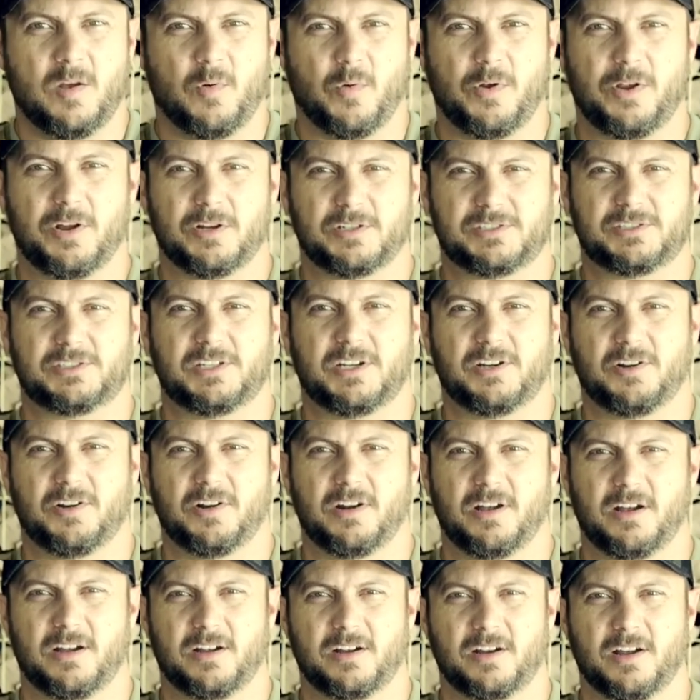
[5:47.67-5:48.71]
where your
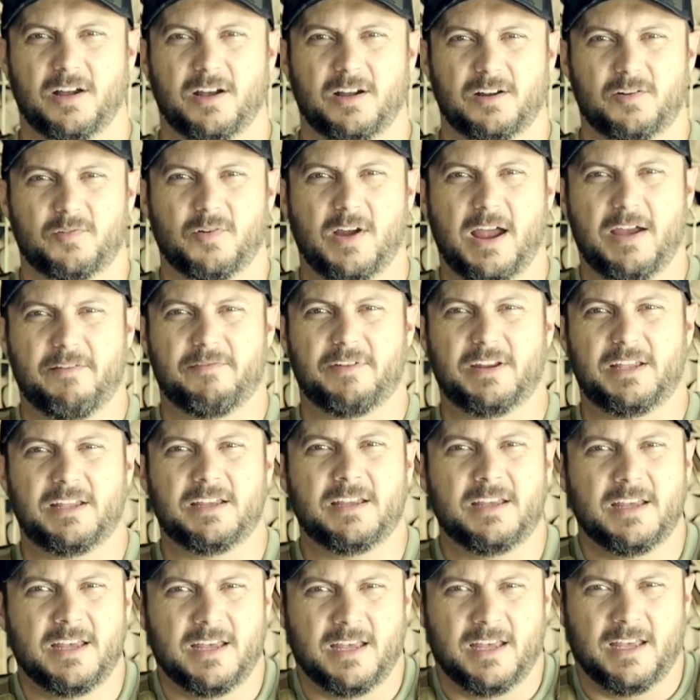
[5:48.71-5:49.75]
center of gravity
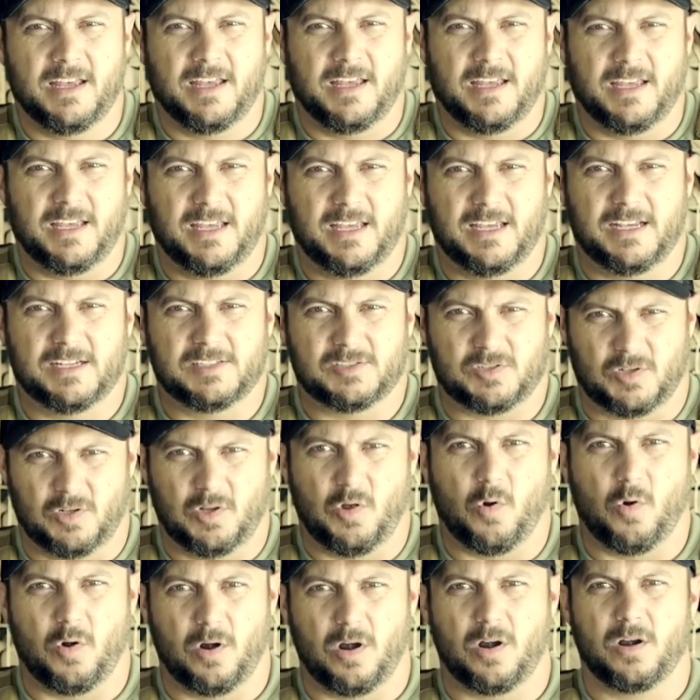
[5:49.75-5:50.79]
is, or
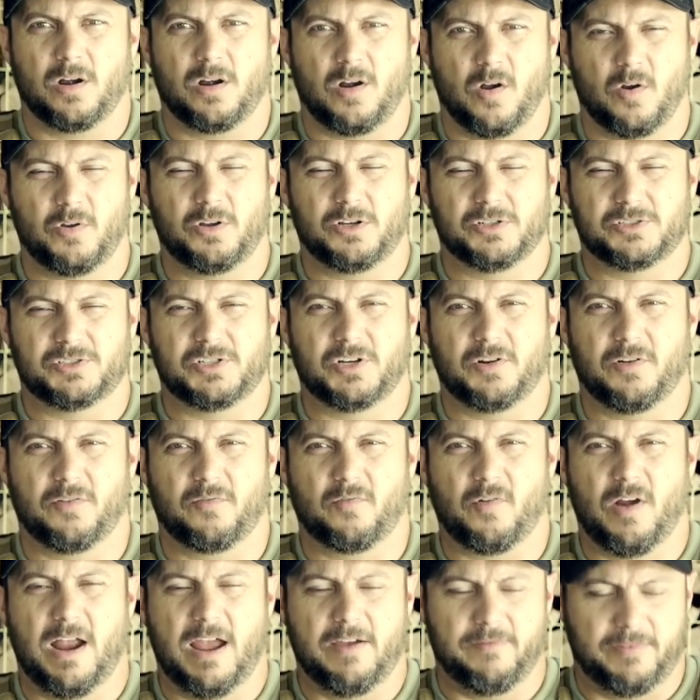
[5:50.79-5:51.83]
lower on your center
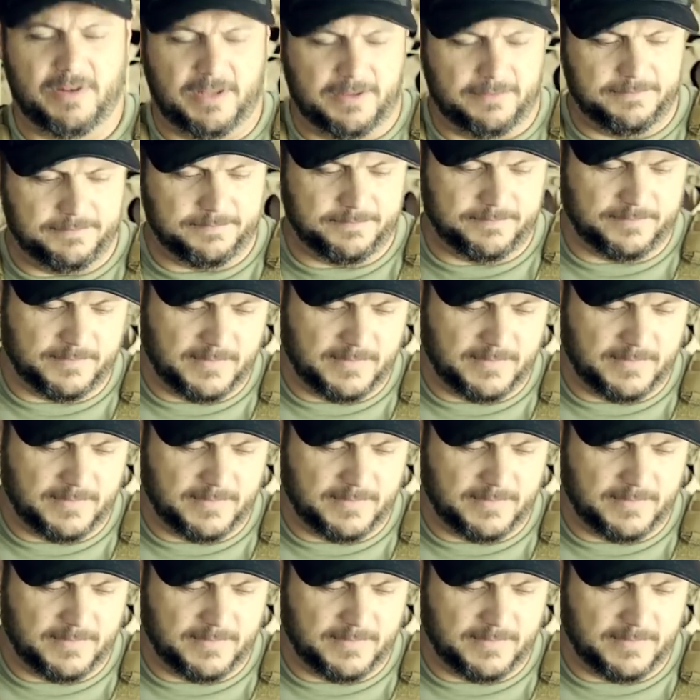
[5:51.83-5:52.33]
of gravity.